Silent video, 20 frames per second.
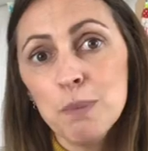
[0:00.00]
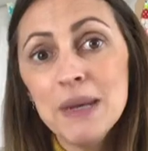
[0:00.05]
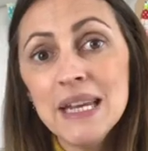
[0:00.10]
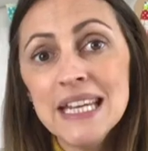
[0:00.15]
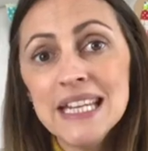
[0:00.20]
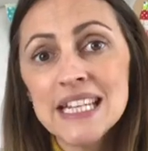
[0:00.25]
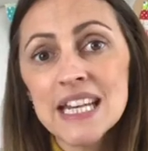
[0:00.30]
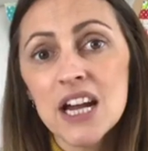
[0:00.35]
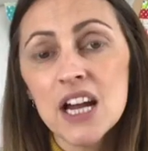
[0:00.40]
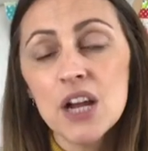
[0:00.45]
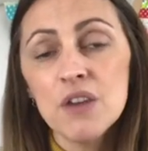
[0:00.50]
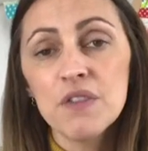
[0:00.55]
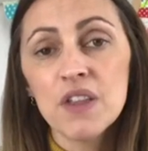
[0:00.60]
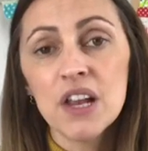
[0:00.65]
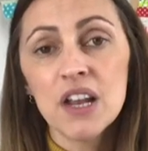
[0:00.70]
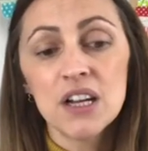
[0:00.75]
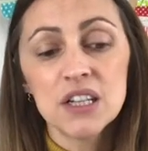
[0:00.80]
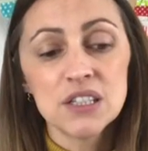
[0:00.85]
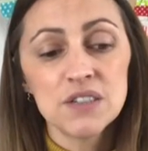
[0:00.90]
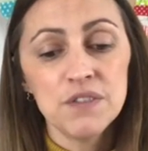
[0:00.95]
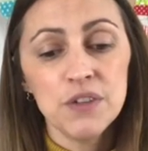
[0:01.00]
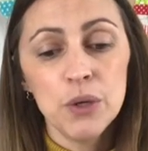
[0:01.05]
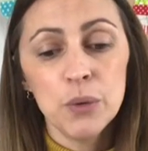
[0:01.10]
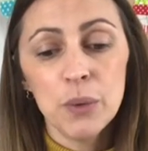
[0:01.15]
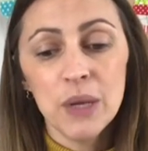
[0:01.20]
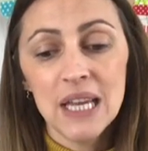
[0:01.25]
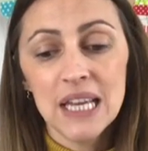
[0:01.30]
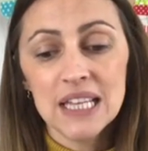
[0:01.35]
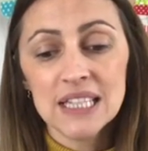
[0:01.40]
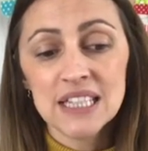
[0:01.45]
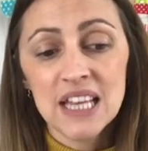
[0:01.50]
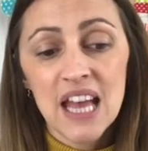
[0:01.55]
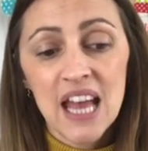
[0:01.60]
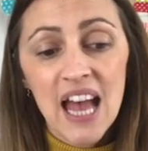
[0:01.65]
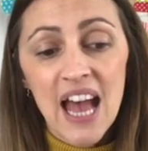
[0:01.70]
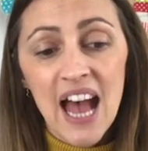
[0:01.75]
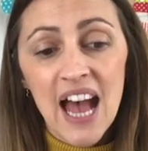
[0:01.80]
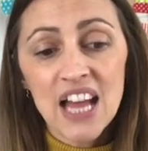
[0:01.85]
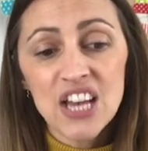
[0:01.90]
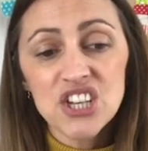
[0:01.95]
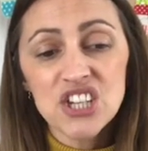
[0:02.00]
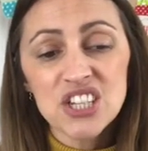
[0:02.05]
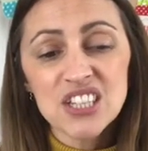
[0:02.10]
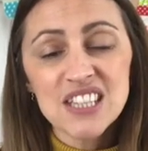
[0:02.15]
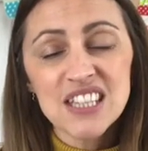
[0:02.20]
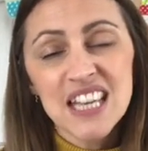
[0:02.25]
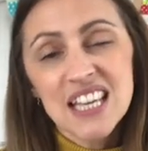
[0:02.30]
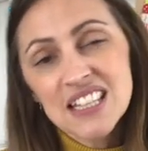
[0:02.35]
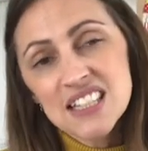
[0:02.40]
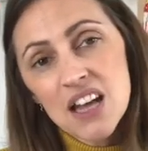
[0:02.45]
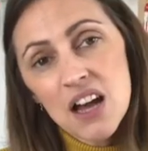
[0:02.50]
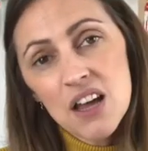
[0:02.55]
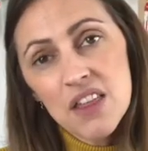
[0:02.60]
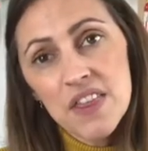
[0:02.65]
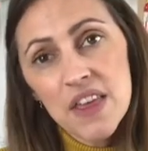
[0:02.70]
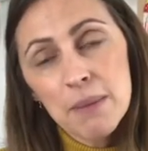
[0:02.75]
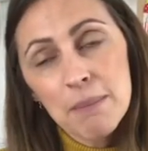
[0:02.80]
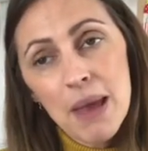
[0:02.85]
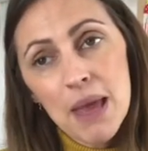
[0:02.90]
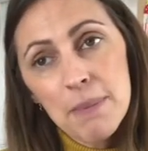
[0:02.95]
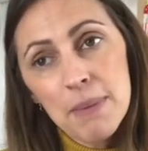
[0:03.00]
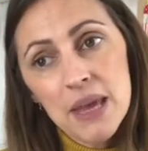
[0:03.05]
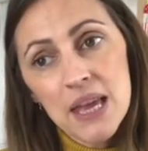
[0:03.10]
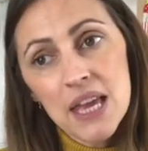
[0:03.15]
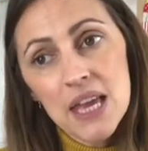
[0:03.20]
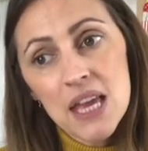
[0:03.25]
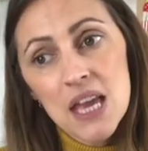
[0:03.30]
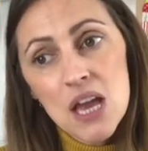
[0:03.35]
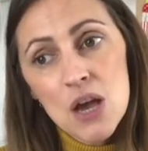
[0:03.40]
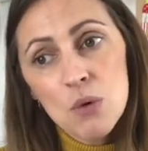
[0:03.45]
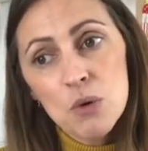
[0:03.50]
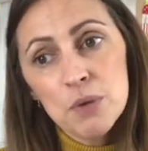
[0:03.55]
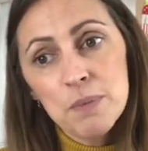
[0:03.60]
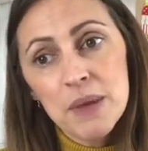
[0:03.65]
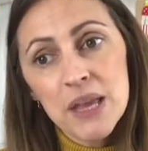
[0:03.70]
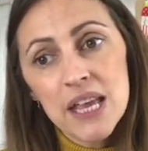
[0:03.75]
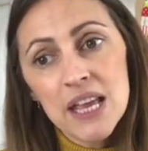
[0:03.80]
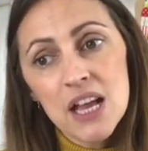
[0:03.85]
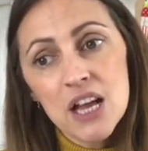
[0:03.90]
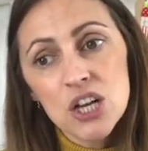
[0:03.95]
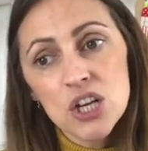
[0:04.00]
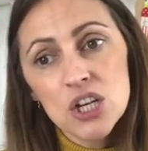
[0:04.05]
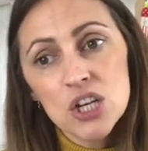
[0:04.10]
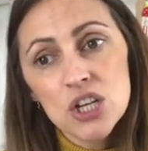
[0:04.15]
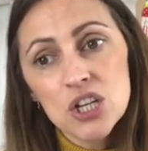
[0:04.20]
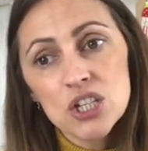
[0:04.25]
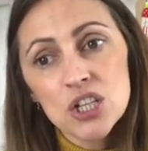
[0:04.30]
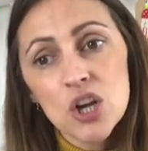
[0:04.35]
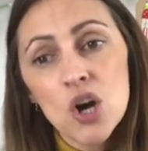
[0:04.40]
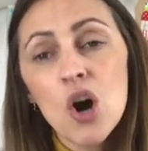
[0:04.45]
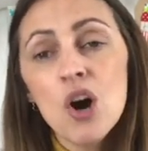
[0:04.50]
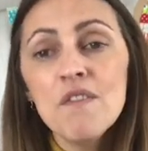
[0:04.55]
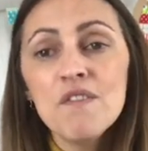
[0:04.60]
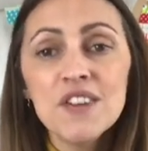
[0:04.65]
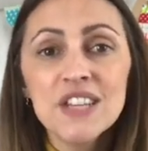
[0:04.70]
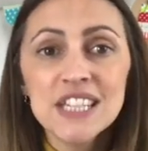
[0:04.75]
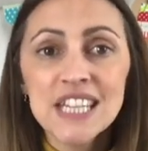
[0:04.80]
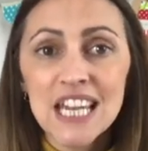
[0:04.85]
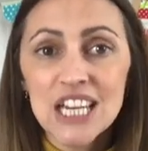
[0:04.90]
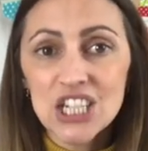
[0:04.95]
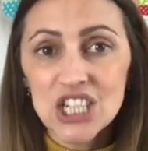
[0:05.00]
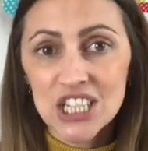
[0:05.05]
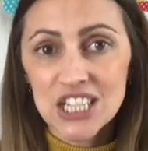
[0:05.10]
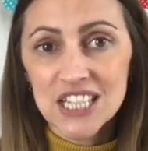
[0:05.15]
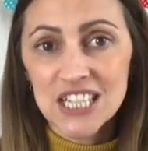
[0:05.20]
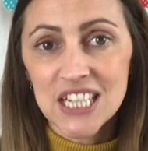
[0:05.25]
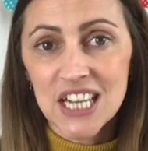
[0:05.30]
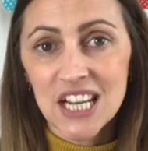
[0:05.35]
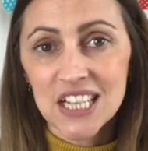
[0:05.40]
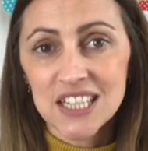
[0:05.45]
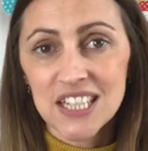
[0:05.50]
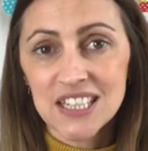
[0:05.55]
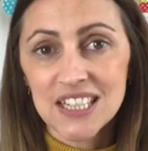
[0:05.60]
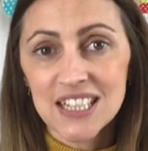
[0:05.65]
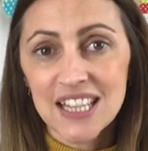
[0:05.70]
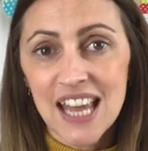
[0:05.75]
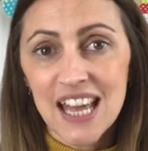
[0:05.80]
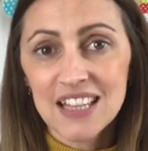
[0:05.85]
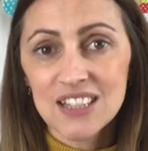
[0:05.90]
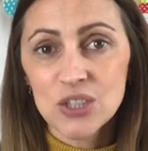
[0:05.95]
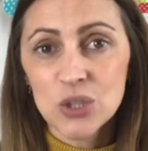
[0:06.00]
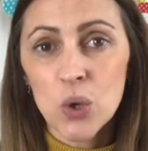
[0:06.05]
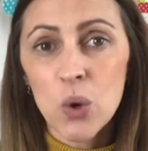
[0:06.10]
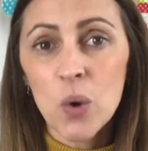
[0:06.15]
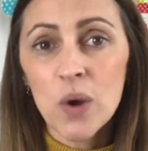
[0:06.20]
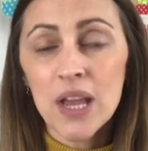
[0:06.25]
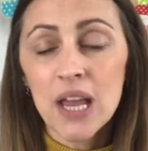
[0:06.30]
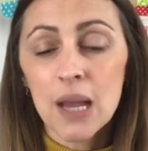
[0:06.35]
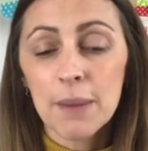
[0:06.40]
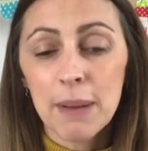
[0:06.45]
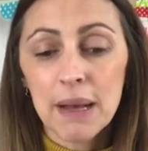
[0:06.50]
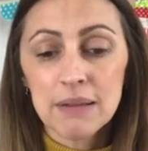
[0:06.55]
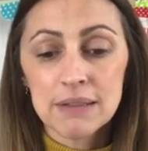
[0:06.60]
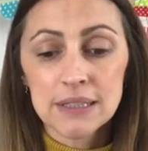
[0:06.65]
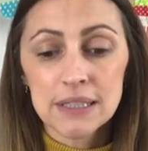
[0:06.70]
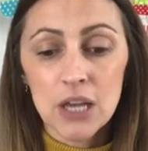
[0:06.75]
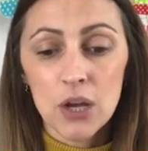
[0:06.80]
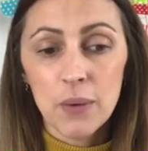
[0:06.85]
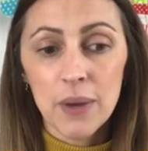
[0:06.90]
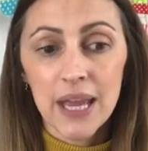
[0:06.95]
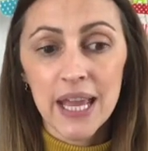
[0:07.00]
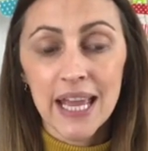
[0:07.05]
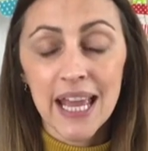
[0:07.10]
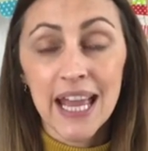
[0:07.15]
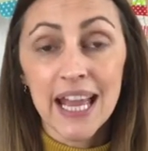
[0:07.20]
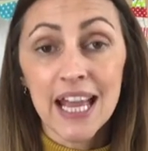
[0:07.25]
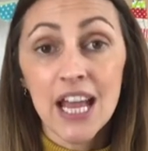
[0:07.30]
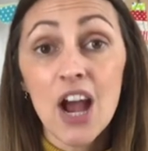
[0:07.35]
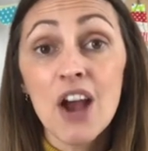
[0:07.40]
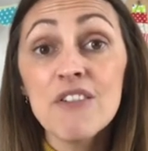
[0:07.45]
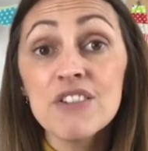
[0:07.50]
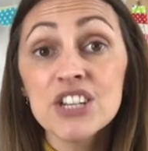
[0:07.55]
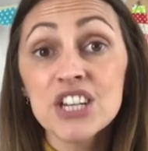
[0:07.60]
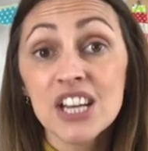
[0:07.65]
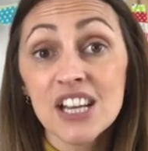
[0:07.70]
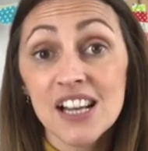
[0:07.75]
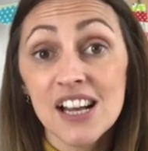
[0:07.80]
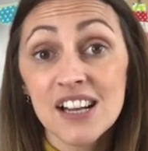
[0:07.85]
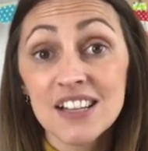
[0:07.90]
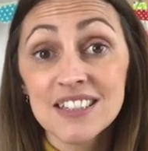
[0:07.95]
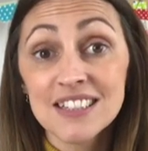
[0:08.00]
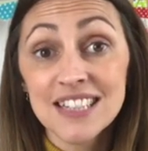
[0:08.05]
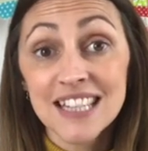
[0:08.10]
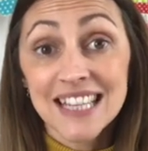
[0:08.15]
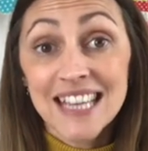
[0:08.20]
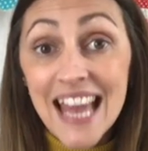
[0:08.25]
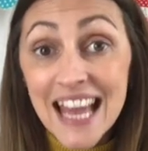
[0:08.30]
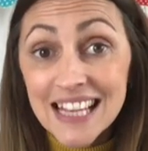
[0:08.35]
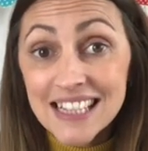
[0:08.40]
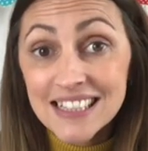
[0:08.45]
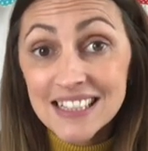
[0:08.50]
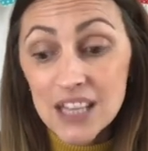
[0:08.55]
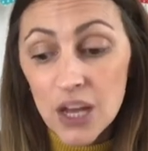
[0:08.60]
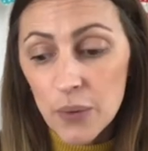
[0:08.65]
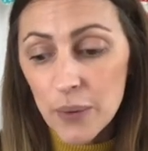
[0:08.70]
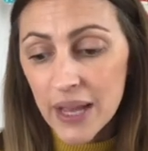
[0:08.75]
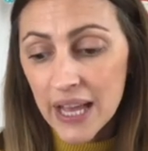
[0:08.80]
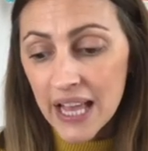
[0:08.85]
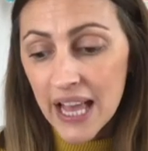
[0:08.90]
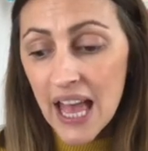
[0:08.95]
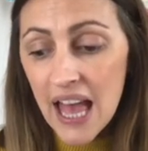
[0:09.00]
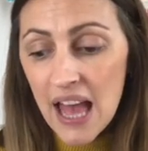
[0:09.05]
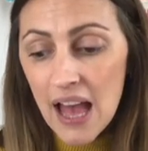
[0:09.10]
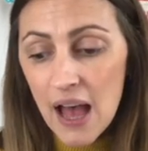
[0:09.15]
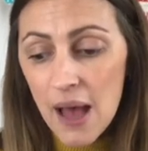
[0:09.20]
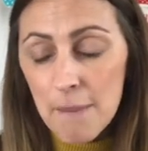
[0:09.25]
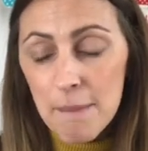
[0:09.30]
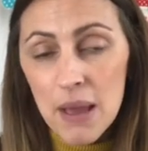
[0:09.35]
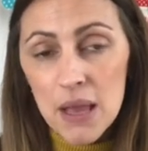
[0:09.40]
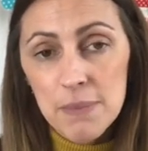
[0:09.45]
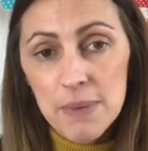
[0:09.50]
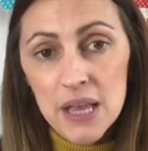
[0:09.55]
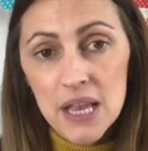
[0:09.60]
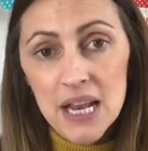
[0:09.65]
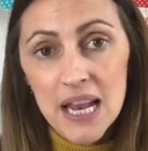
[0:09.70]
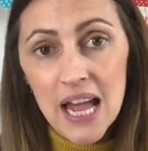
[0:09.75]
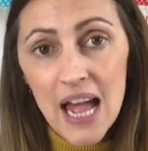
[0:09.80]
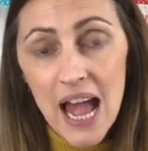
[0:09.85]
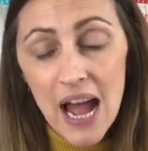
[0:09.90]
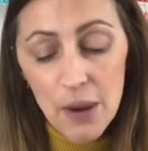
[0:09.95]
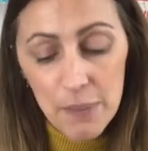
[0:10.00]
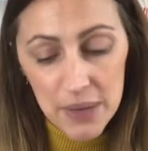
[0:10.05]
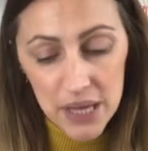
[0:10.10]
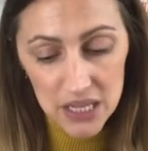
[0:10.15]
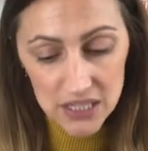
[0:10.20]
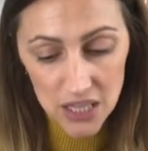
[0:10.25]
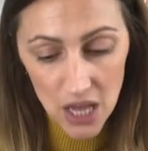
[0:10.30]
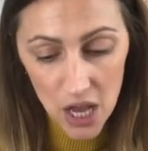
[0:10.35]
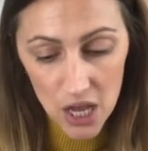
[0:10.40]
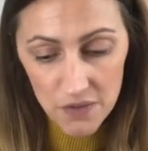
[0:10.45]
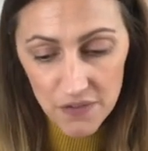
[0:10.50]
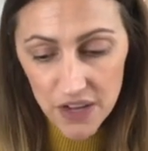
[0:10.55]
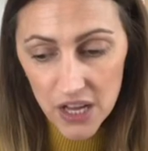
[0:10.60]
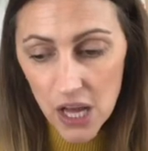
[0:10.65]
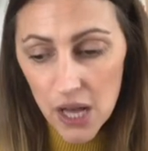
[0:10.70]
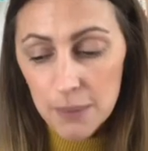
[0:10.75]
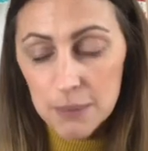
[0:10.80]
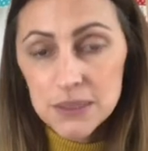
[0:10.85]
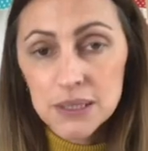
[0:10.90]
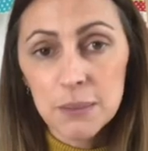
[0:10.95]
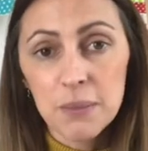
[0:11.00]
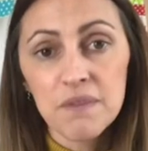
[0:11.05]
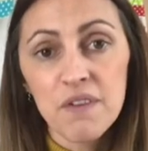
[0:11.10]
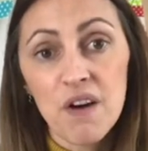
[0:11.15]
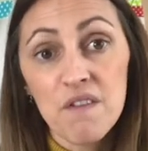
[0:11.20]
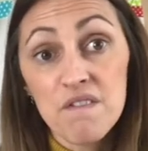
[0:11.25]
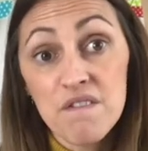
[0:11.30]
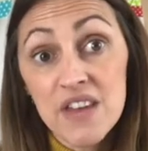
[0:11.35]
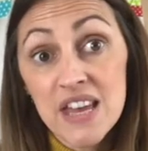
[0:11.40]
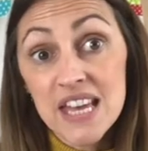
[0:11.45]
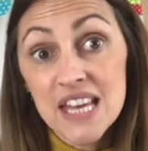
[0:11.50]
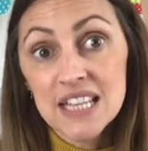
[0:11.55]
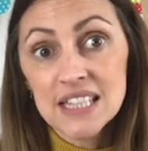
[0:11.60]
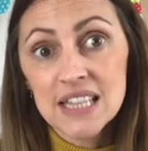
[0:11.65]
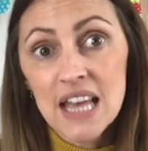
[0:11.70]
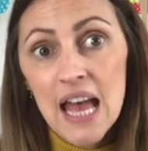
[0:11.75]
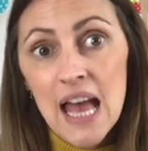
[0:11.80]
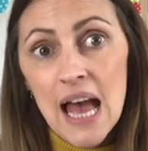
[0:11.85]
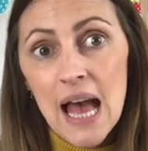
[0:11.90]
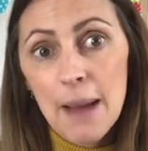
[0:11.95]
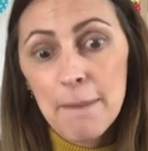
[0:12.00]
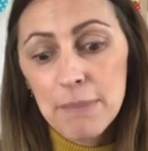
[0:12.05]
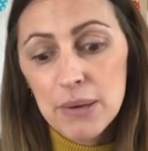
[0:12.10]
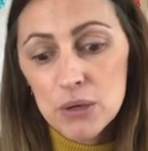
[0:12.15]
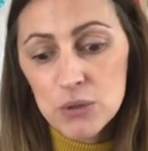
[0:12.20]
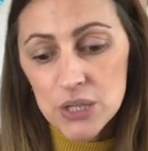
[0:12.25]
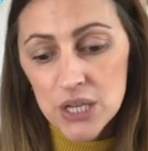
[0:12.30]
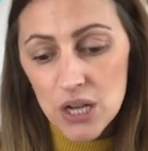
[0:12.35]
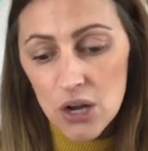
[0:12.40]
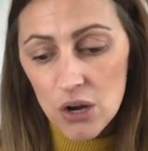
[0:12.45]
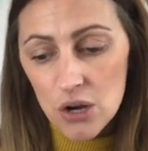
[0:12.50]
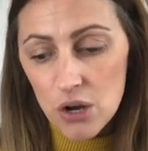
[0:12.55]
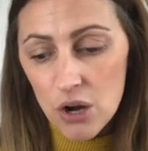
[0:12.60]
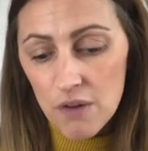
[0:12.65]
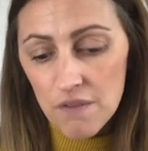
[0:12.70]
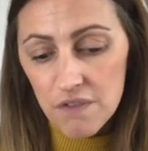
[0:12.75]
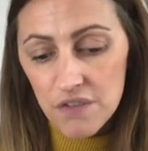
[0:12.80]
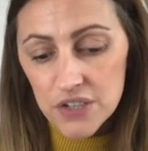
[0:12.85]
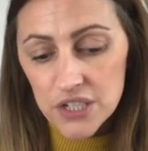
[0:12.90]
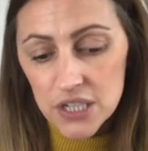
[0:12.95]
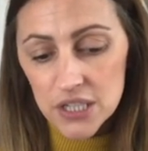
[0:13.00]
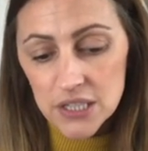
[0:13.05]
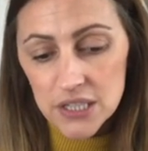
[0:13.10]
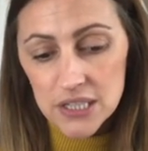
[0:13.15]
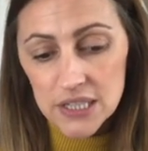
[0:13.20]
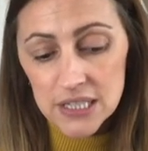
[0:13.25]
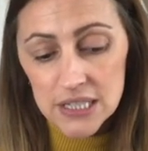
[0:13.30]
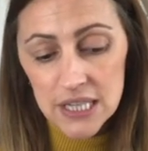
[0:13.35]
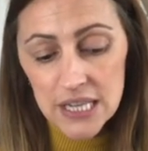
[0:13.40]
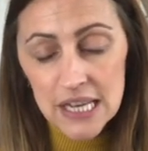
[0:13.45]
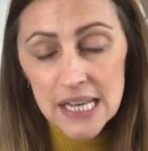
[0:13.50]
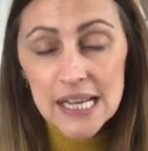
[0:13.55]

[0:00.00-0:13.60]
media over the last few weeks, and just things that I think maybe would be a good conversation starter to get us talking about sewing, encouraging us to get sewing, and maybe helping us overcome some of our fears and building our confidence.